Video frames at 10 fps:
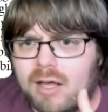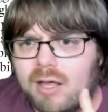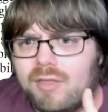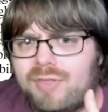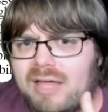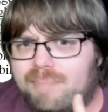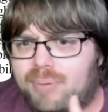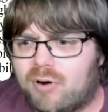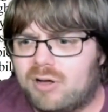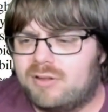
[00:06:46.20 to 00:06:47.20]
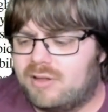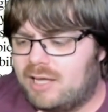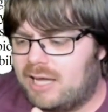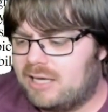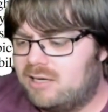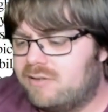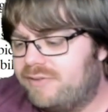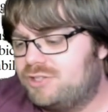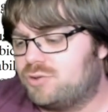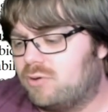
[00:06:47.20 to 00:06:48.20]
they put
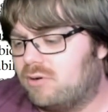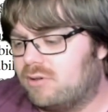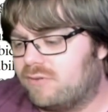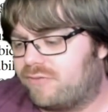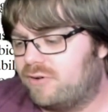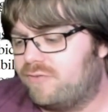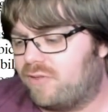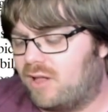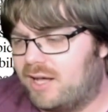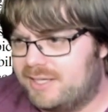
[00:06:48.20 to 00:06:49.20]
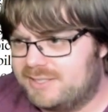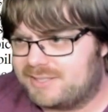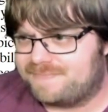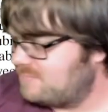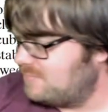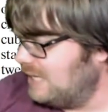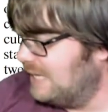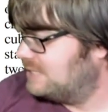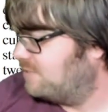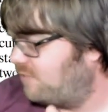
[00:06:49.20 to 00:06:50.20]
individual fruit flies
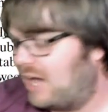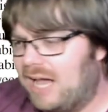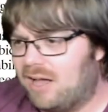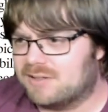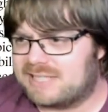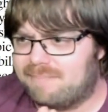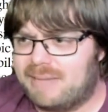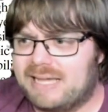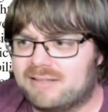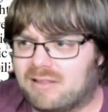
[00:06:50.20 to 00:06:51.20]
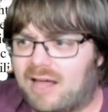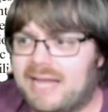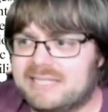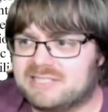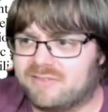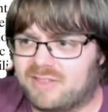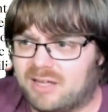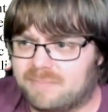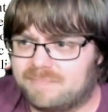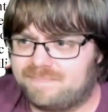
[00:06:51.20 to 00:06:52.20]
into vials and made lines of
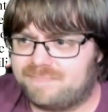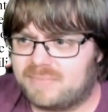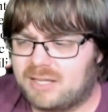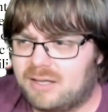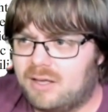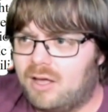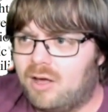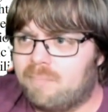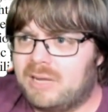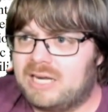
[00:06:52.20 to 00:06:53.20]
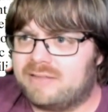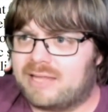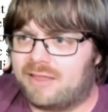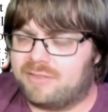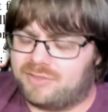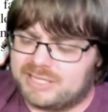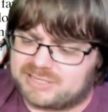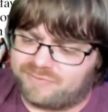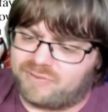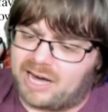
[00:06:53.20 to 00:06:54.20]
them, meaning that this
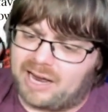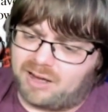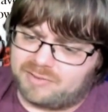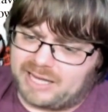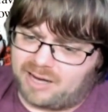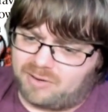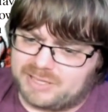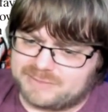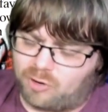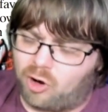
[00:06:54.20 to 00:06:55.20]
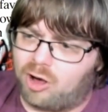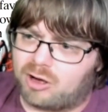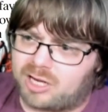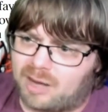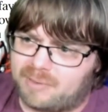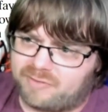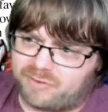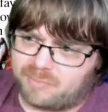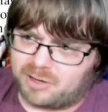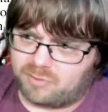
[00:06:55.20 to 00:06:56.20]
vial now is all coming
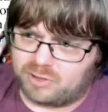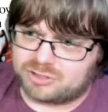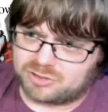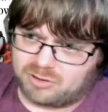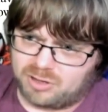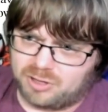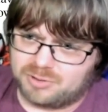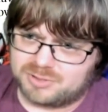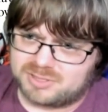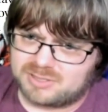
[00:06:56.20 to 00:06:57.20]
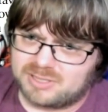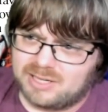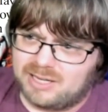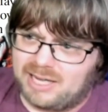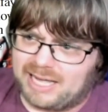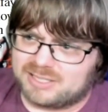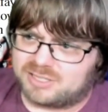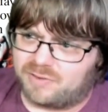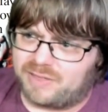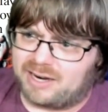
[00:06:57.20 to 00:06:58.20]
from an original host, and
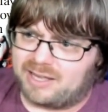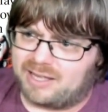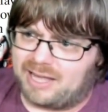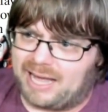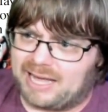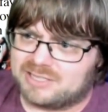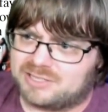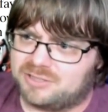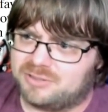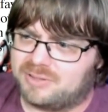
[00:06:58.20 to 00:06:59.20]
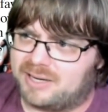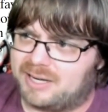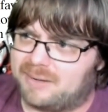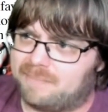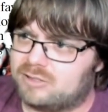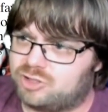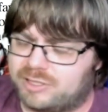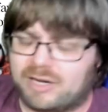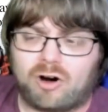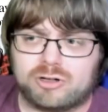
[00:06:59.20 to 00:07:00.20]
so that has you
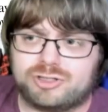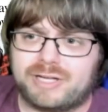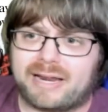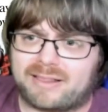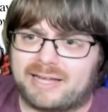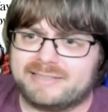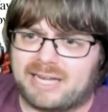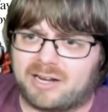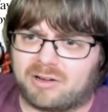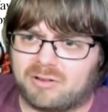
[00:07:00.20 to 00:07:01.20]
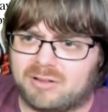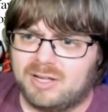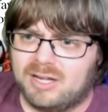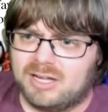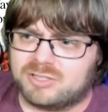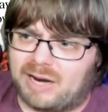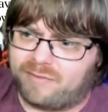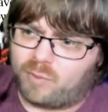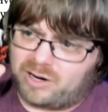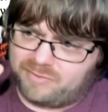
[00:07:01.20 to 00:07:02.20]
they're all genetically identical. So
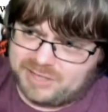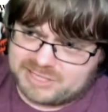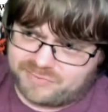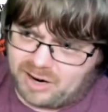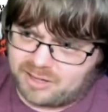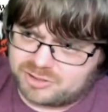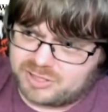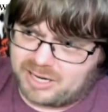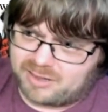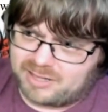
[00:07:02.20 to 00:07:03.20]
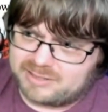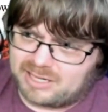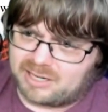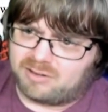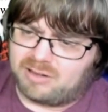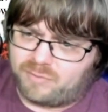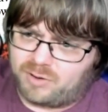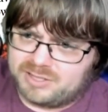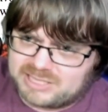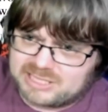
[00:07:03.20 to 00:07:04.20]
everyone in this vial is genetically identical, everyone
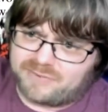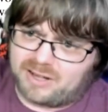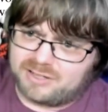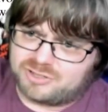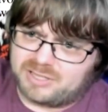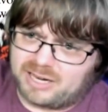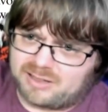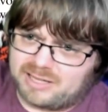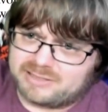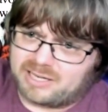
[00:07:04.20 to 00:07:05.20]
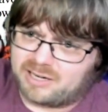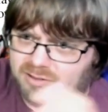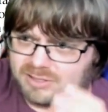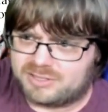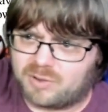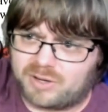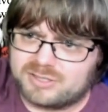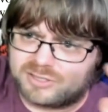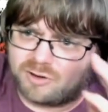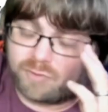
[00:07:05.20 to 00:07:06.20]
in this vial is genetically identical, and so on and
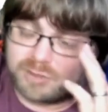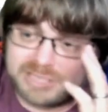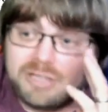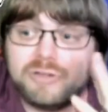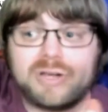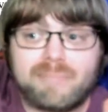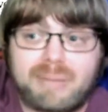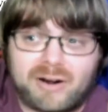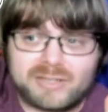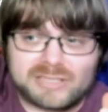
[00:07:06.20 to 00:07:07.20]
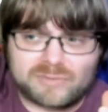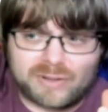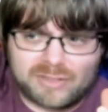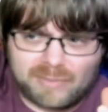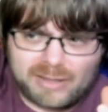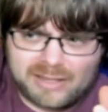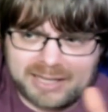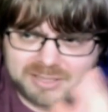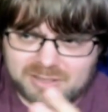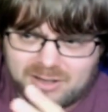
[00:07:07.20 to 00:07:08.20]
so forth. And you do comparisons with them, and they
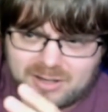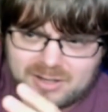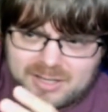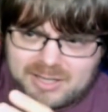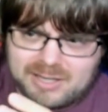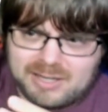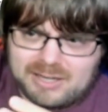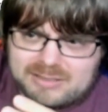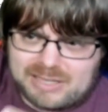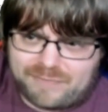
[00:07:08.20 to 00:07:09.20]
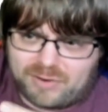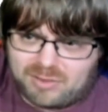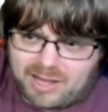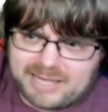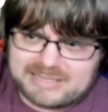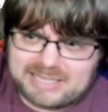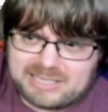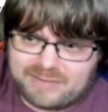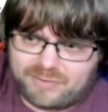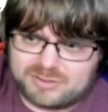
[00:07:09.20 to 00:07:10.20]
saw different lines had
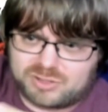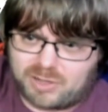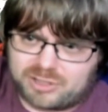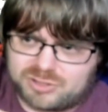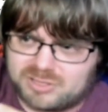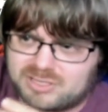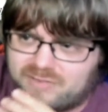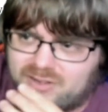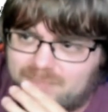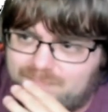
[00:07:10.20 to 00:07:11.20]
different structures of them.